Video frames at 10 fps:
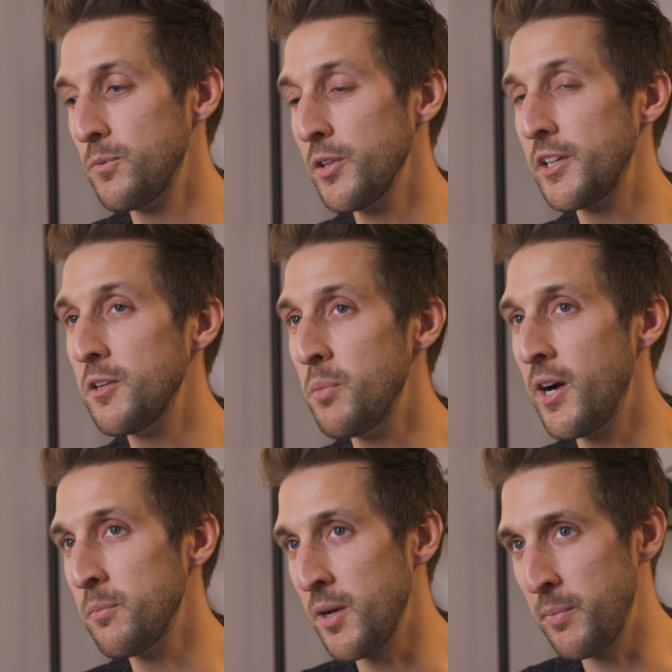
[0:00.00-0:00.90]
really
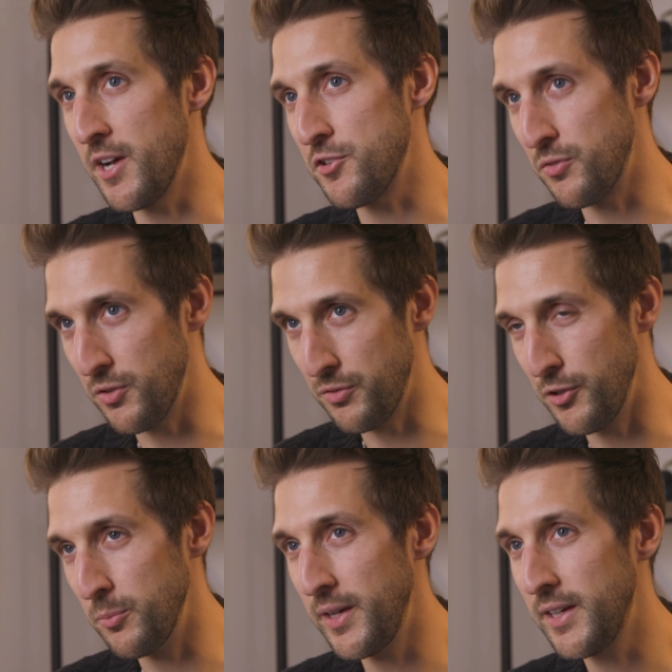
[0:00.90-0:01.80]
combined my passion for
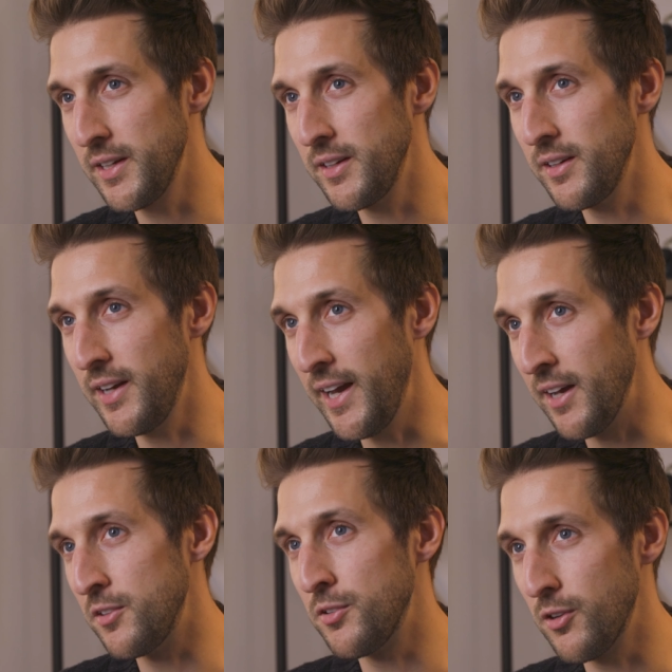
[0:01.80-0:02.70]
filmmaking
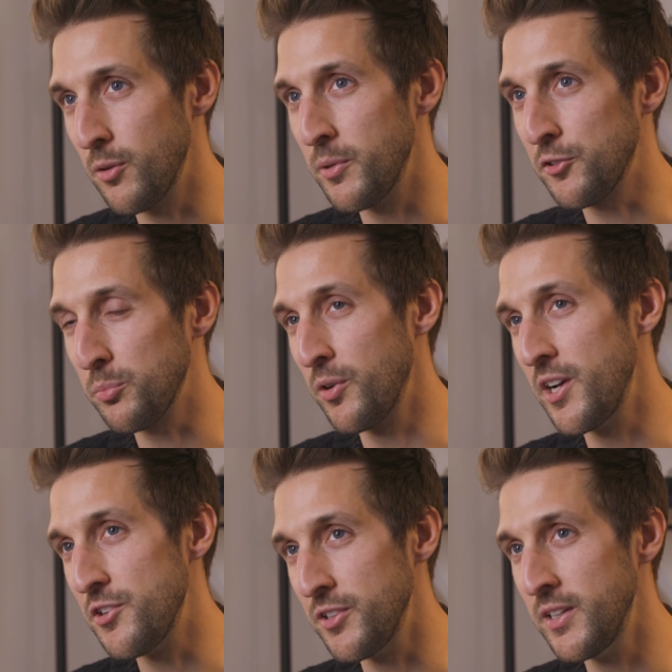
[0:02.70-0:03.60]
and urban
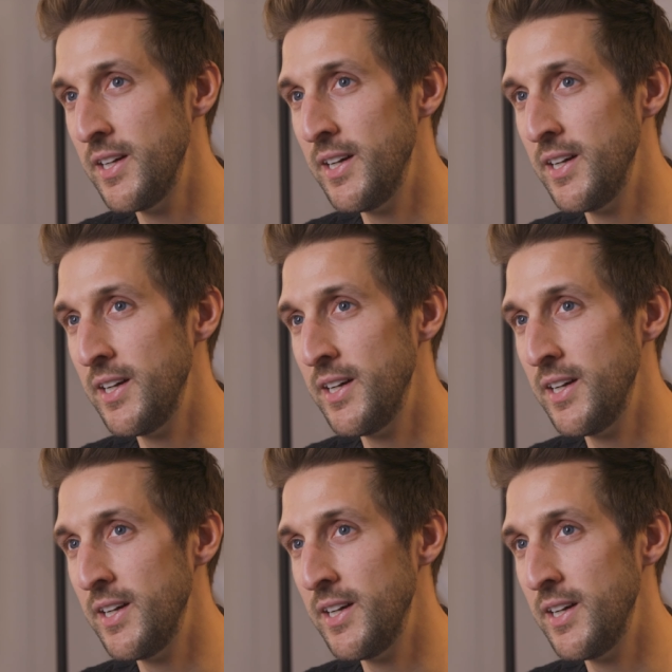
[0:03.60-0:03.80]
exploration,